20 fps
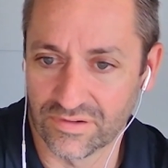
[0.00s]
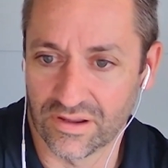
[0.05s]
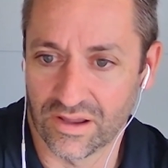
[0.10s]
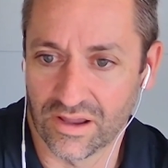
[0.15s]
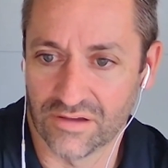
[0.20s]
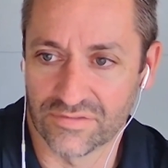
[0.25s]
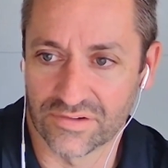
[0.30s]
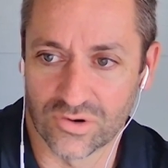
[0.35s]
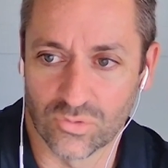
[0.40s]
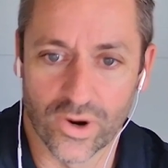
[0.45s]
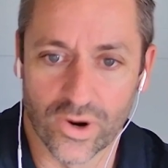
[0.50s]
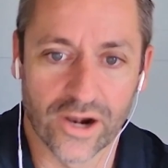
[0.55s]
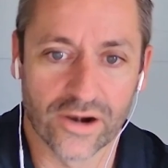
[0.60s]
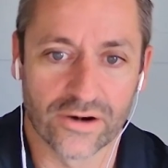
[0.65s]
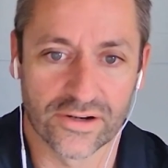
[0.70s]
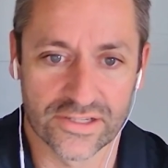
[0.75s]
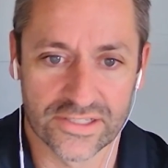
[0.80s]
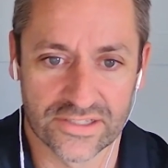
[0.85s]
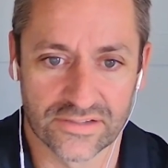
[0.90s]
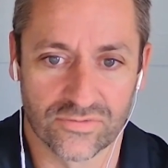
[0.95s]
an
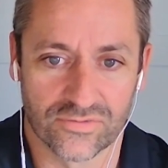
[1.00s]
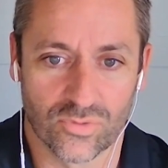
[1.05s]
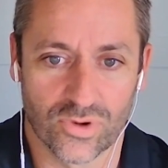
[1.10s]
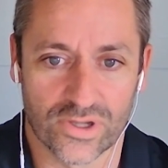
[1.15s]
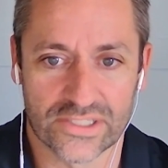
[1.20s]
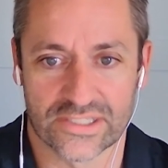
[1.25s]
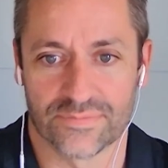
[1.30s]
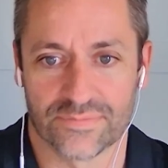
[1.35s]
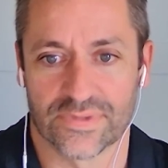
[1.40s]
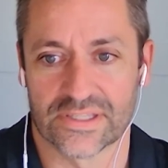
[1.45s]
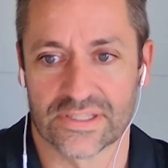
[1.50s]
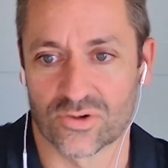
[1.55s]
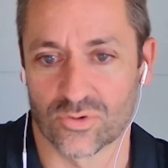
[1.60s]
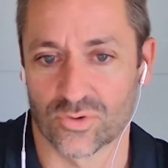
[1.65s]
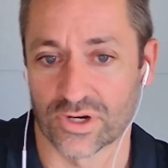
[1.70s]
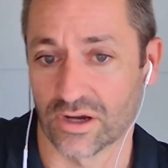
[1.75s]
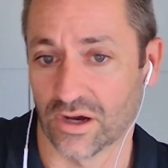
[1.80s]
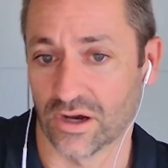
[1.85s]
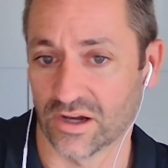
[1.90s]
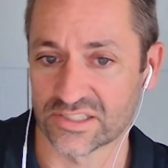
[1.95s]
awareness of what something's
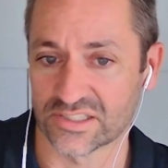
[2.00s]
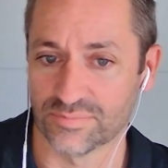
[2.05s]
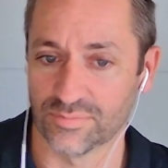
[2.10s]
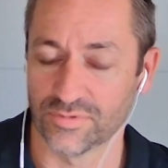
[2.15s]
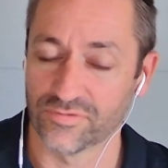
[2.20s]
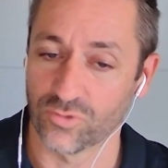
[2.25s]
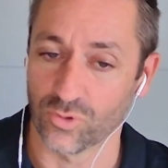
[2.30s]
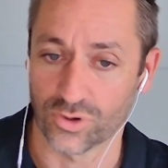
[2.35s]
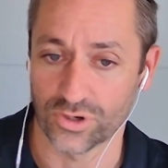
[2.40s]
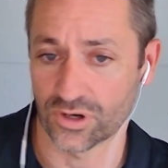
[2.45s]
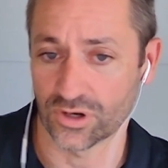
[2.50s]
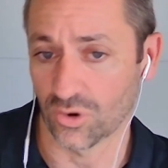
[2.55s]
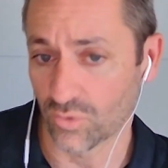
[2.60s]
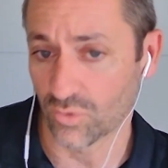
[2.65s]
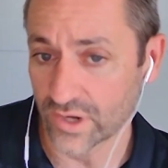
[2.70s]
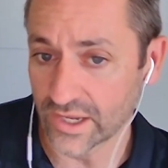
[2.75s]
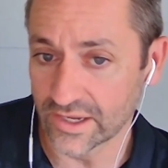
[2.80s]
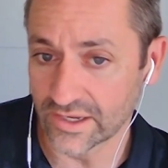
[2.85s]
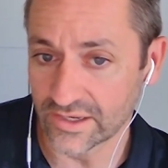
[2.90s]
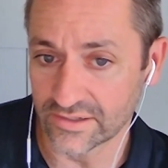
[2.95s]
going to cost before you
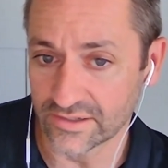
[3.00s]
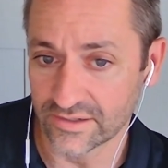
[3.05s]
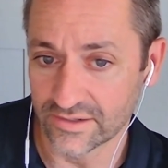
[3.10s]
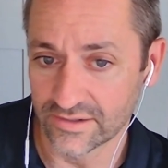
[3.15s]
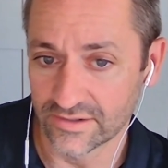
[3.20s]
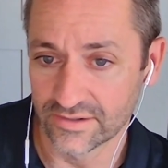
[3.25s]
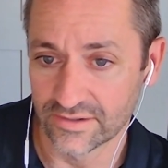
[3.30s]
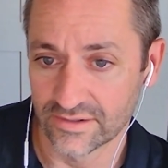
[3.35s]
go in?